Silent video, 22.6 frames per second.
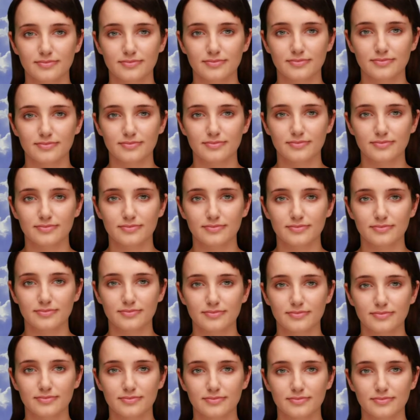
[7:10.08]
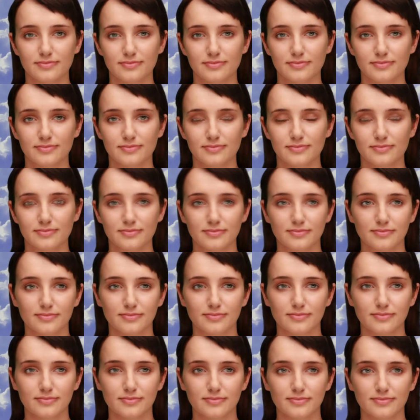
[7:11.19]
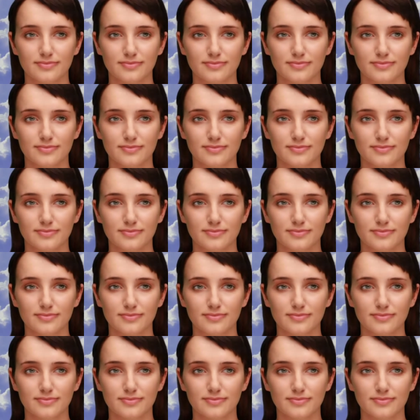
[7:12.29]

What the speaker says: This person isn't speaking.